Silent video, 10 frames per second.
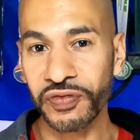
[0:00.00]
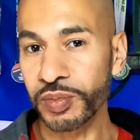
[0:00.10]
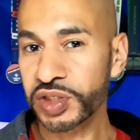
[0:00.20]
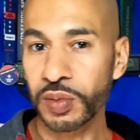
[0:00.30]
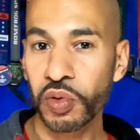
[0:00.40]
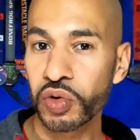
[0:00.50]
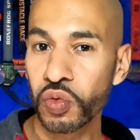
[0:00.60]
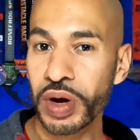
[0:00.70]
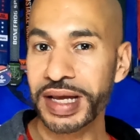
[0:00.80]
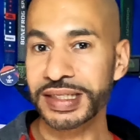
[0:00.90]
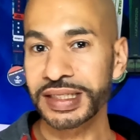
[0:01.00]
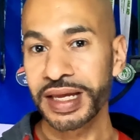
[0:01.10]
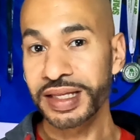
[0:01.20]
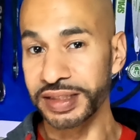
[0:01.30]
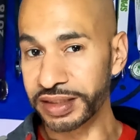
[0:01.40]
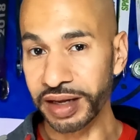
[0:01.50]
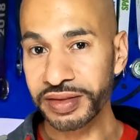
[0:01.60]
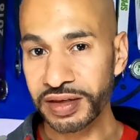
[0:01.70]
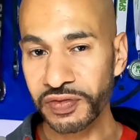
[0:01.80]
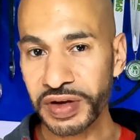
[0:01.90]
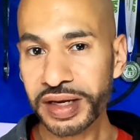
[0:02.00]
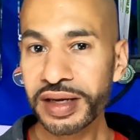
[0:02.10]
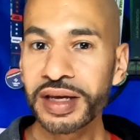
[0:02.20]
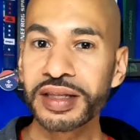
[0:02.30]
from someone who has done the event.